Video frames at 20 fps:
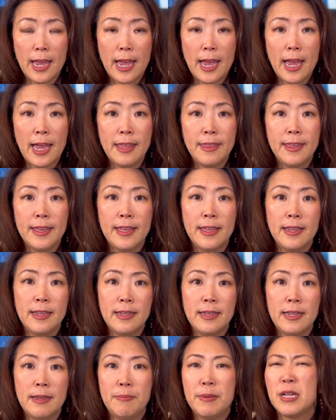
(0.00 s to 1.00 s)
and
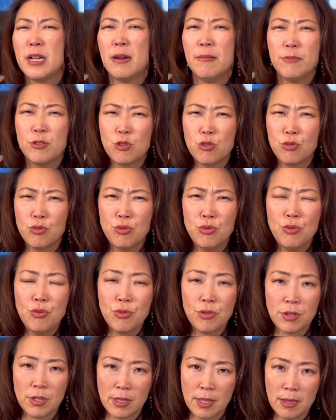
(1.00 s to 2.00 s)
then it becomes truth
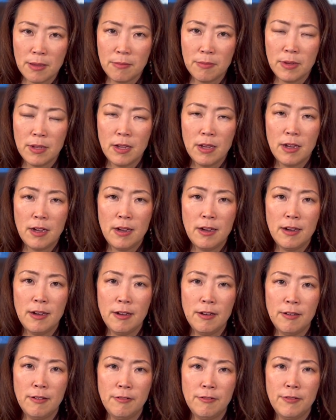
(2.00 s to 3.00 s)
to them
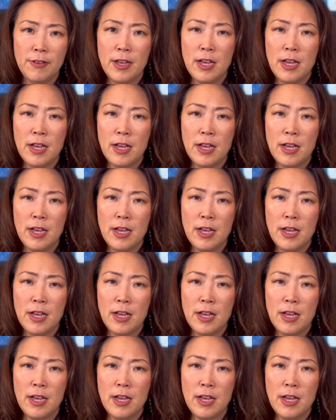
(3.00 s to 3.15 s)
of,